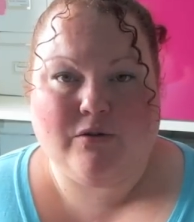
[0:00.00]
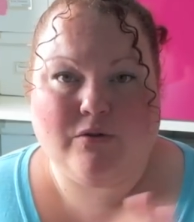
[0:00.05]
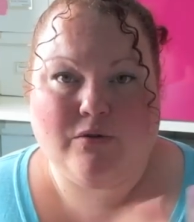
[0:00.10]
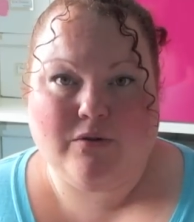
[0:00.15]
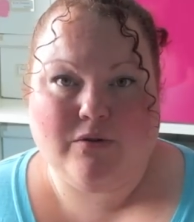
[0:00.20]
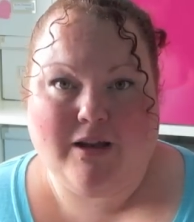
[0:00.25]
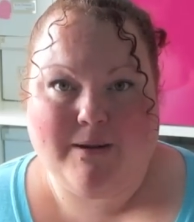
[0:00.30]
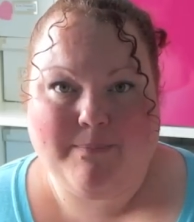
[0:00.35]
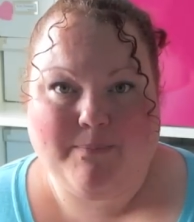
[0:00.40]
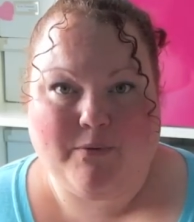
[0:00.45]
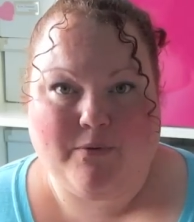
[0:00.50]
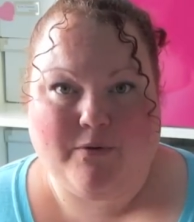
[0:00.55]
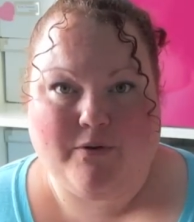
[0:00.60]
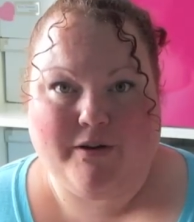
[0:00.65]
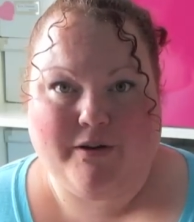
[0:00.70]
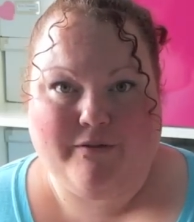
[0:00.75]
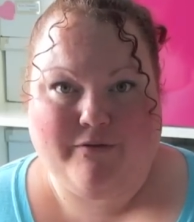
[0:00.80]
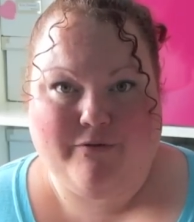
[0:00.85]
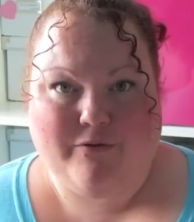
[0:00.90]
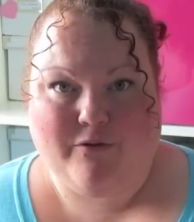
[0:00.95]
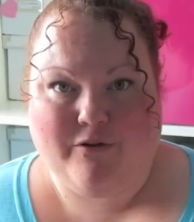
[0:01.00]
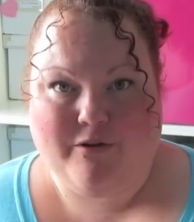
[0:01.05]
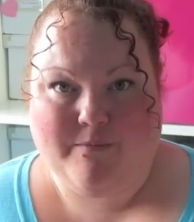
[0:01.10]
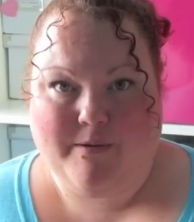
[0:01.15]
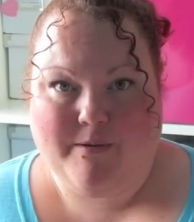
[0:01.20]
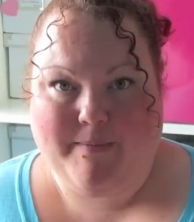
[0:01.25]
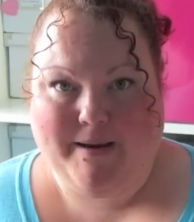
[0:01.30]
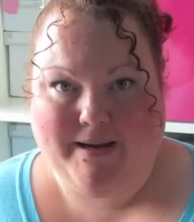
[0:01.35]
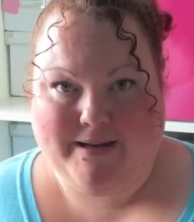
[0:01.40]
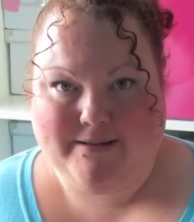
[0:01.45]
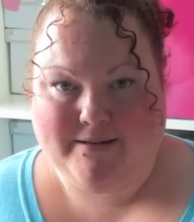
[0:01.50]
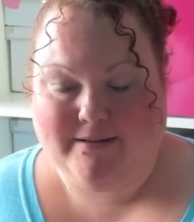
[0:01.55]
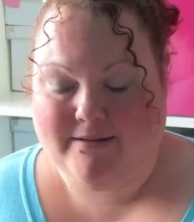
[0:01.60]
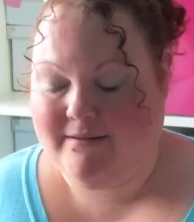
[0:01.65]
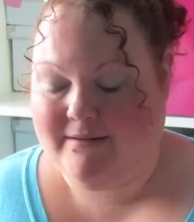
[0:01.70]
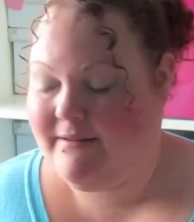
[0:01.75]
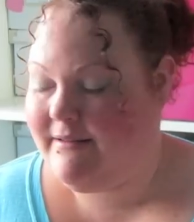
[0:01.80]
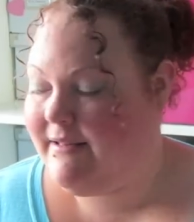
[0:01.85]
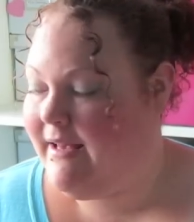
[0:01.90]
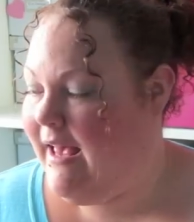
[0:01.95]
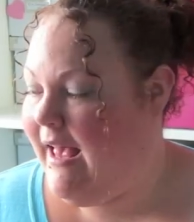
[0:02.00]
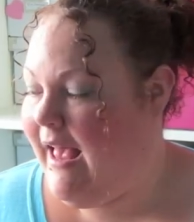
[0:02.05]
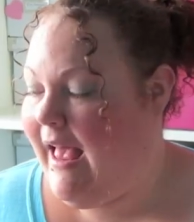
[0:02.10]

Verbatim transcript: all I bought at Fortnum and Mason's